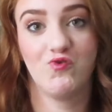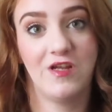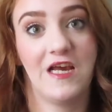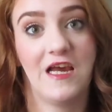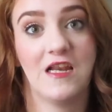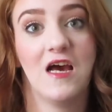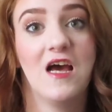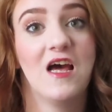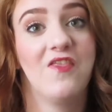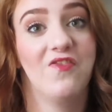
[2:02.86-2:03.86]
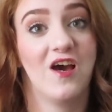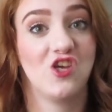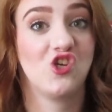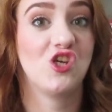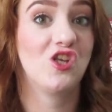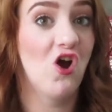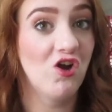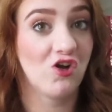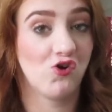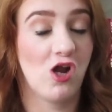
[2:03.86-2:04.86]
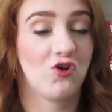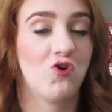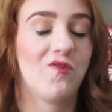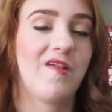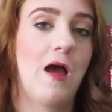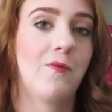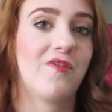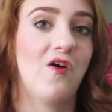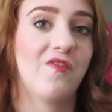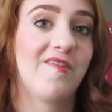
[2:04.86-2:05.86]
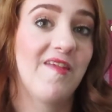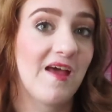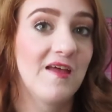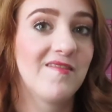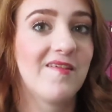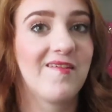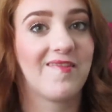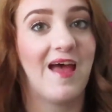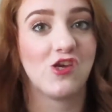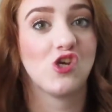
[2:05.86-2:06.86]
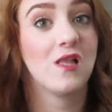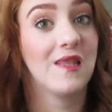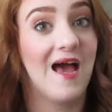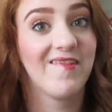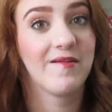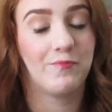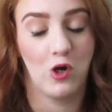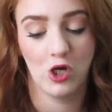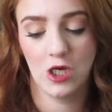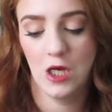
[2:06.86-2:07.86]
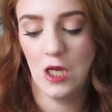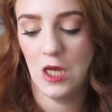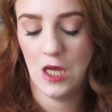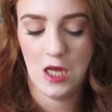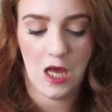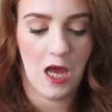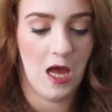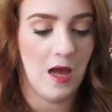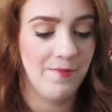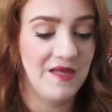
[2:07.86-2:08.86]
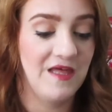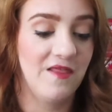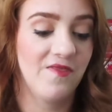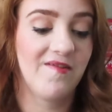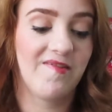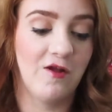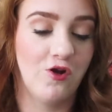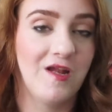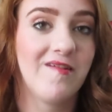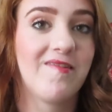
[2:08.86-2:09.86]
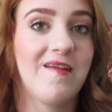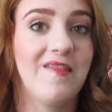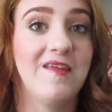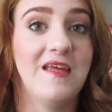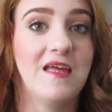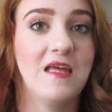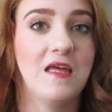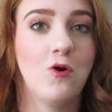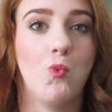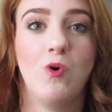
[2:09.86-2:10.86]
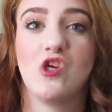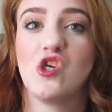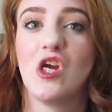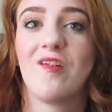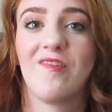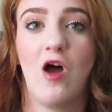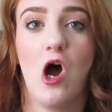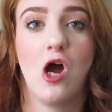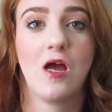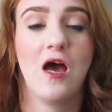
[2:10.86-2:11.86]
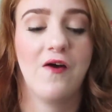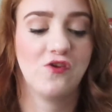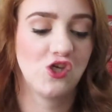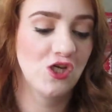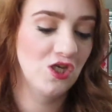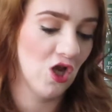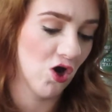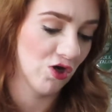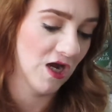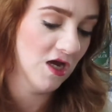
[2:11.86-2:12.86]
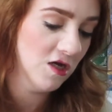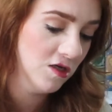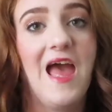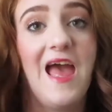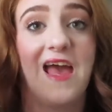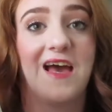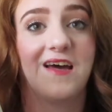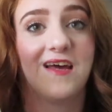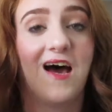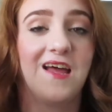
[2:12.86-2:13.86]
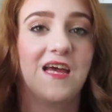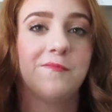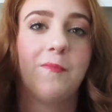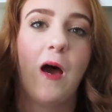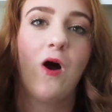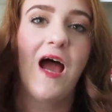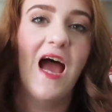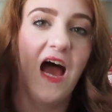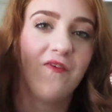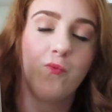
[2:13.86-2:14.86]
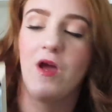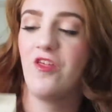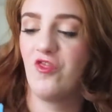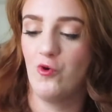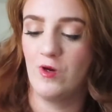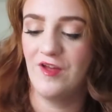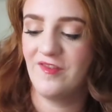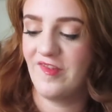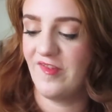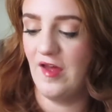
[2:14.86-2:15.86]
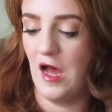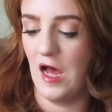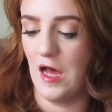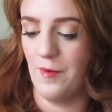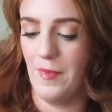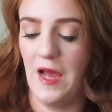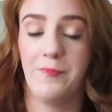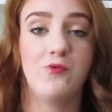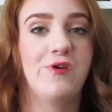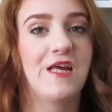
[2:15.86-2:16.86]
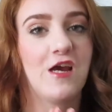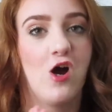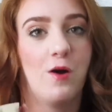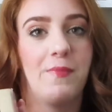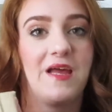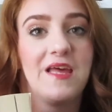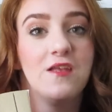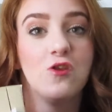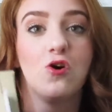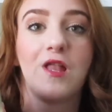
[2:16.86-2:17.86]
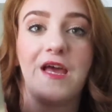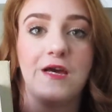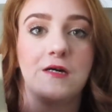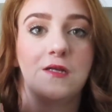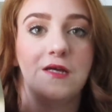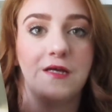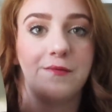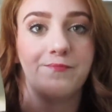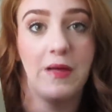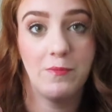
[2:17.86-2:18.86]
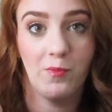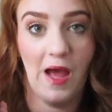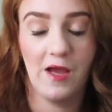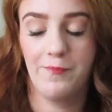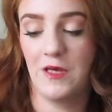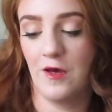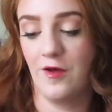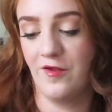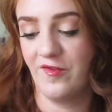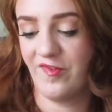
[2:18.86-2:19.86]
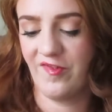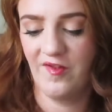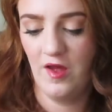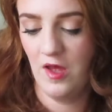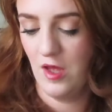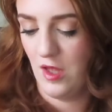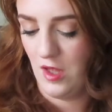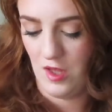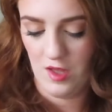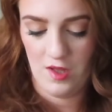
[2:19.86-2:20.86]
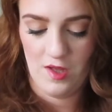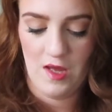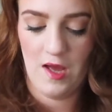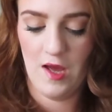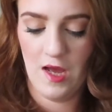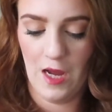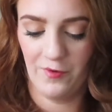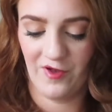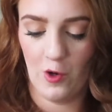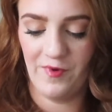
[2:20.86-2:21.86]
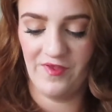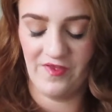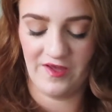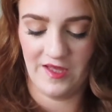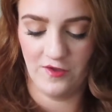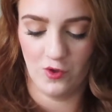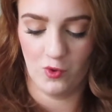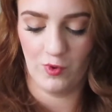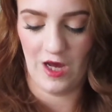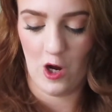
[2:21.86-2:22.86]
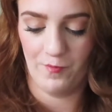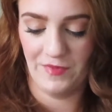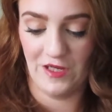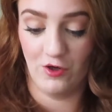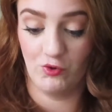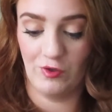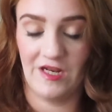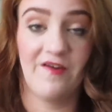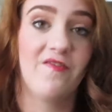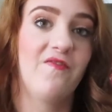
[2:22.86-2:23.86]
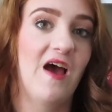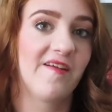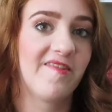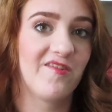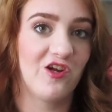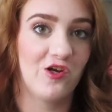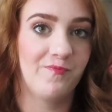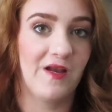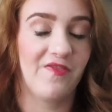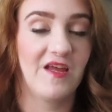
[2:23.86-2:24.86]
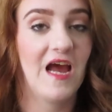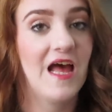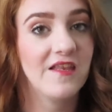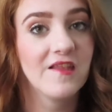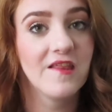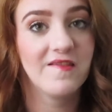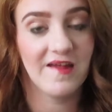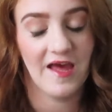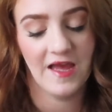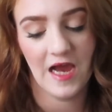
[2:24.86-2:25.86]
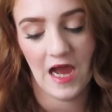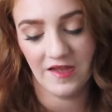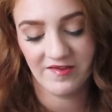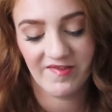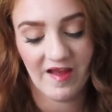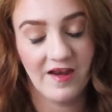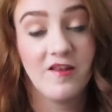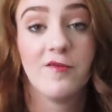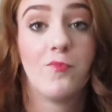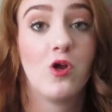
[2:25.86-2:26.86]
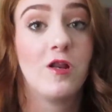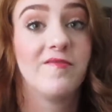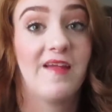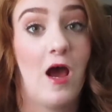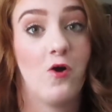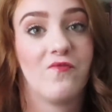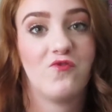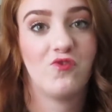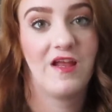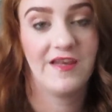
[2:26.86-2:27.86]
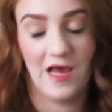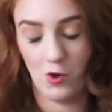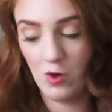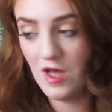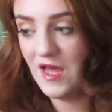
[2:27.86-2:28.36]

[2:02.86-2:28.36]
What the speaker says: reading the Shannara Chronicles. I was on the second/last book in the series, The Wish Song of Shannara. And I am about halfway through it. I've been reading it on my Kindle and in paperback because I was hoping that the Kindle would help me read it faster, but at the end of the day, I decided to put it down for right now.